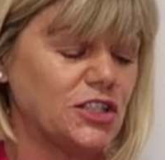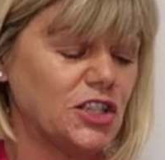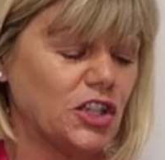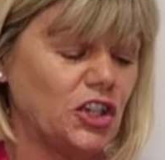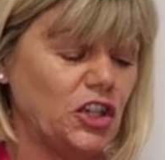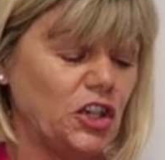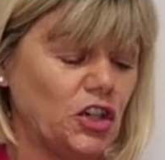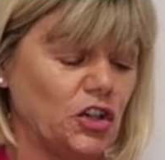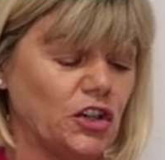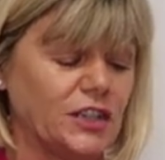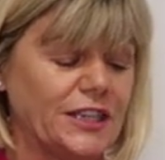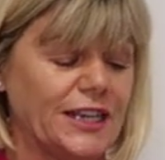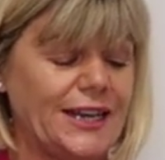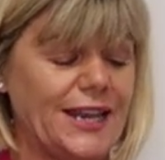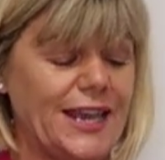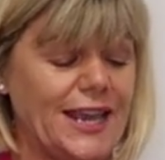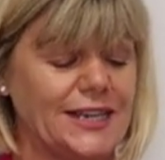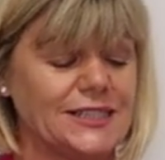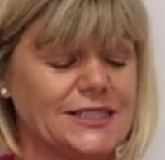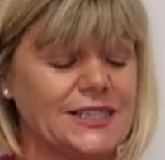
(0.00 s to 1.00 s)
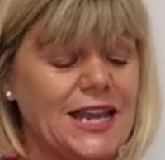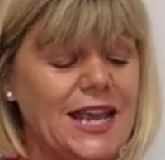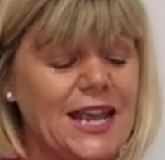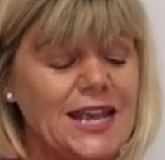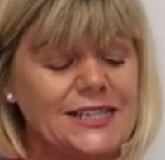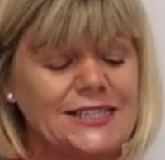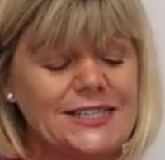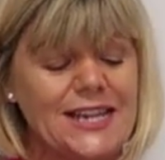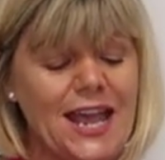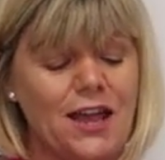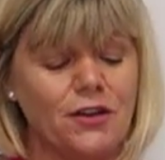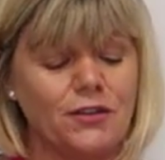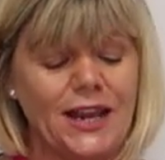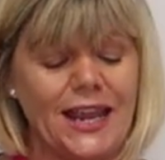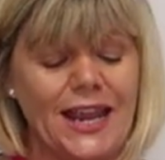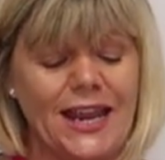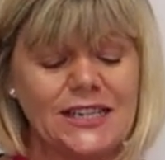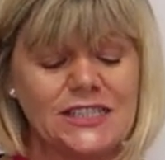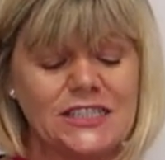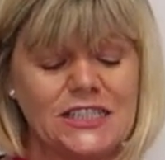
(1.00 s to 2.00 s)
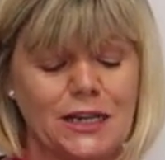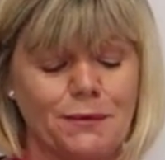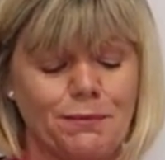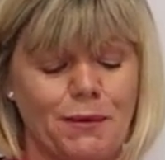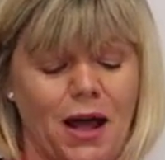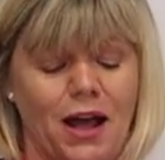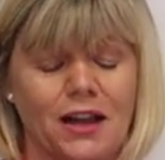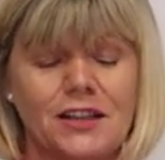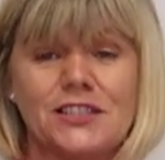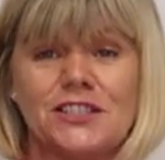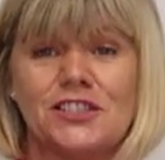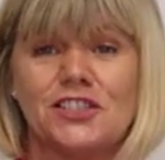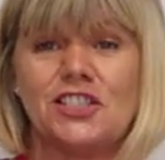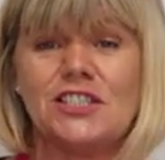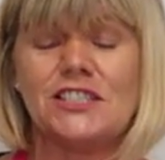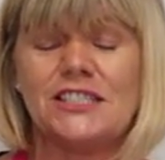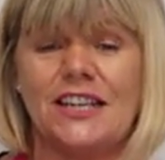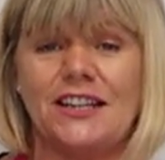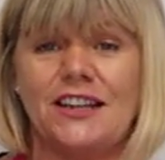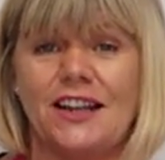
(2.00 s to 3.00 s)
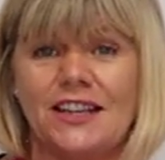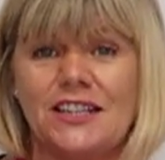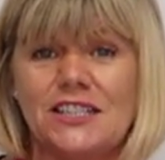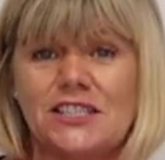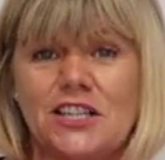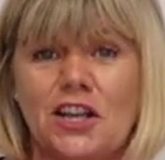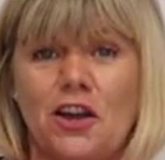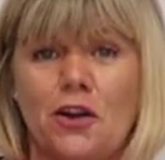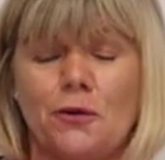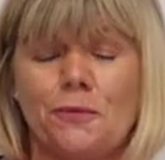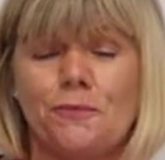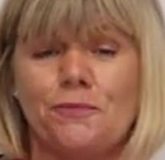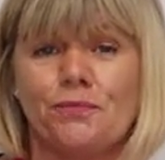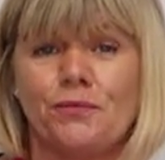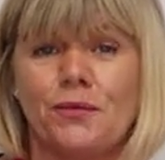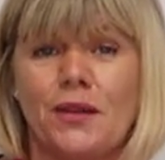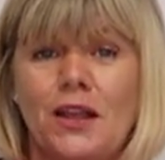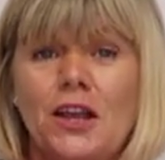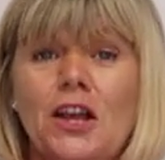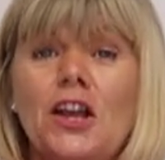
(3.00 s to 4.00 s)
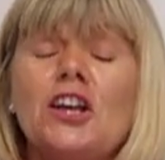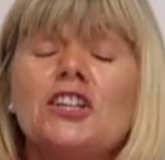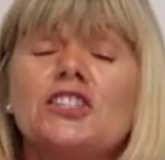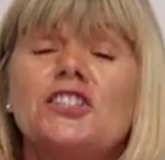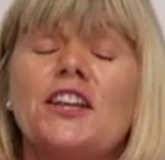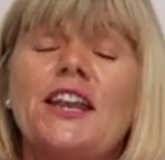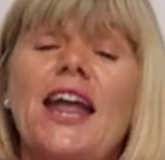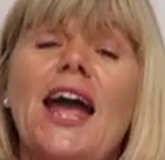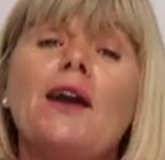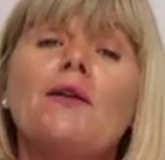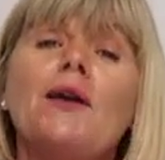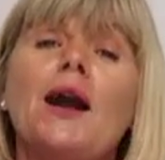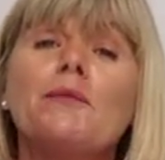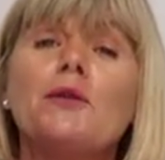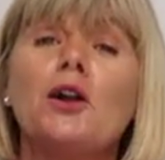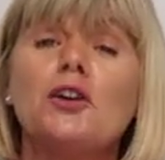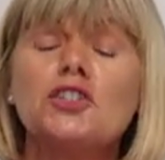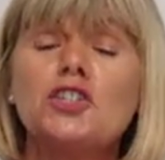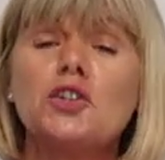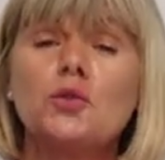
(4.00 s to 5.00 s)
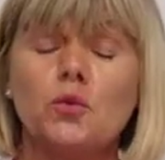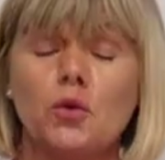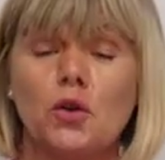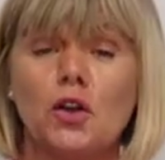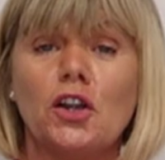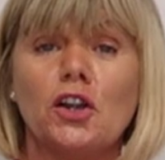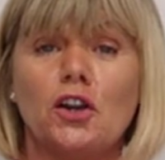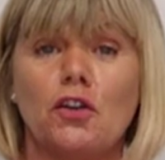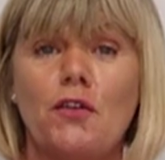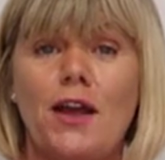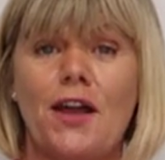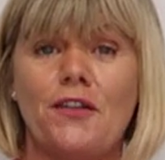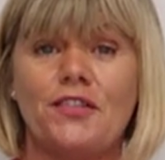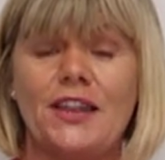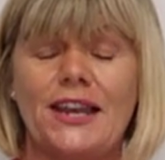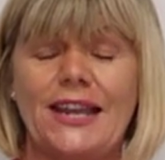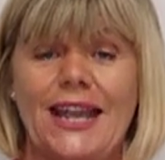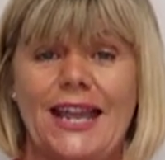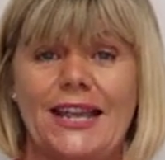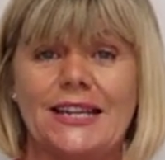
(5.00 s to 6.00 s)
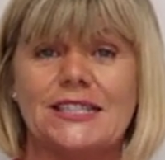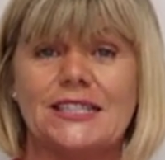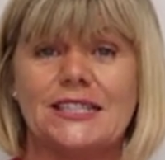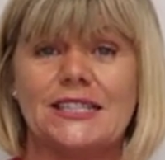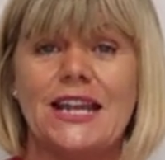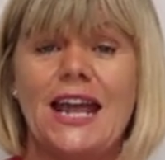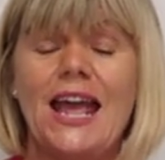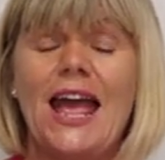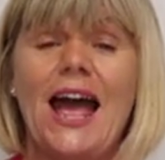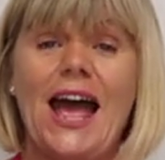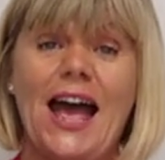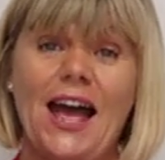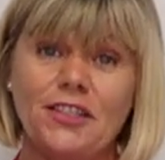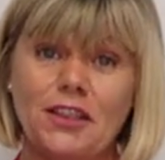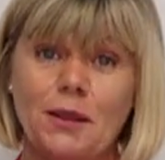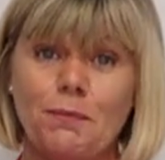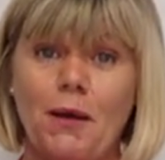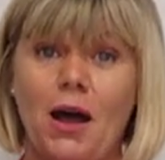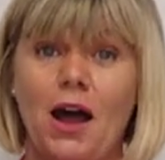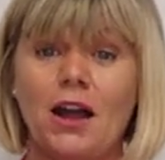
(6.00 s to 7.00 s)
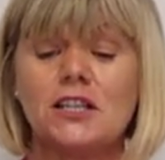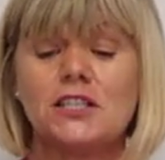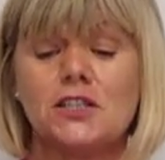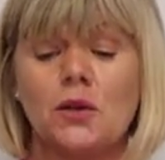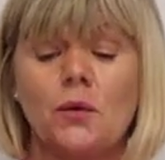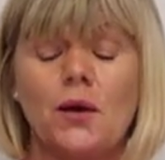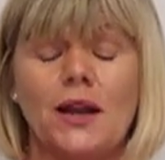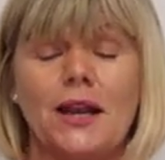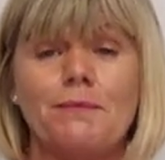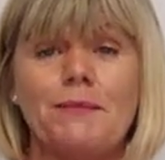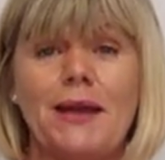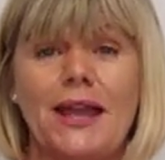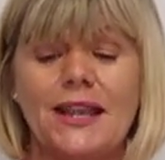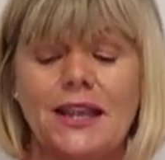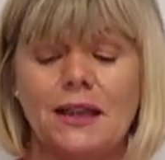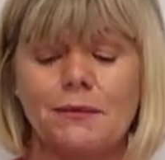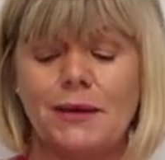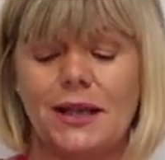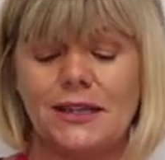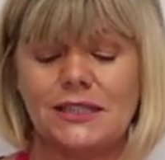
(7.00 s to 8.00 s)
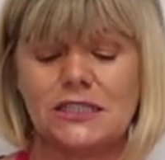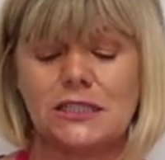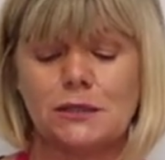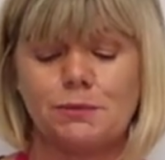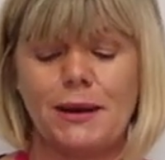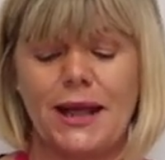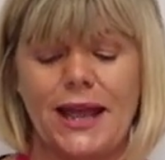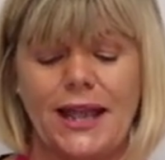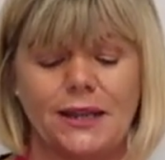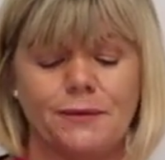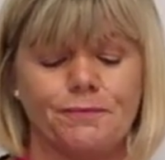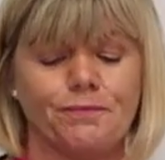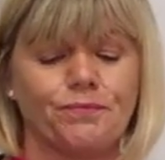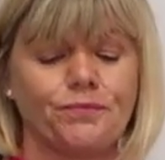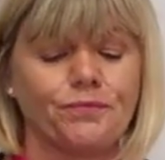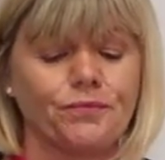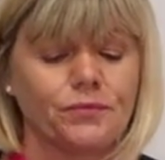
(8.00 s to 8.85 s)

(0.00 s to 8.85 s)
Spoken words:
secure the lid down into the box, you see, like so. So now I'm going to work around the lid and the box while I'm making my display.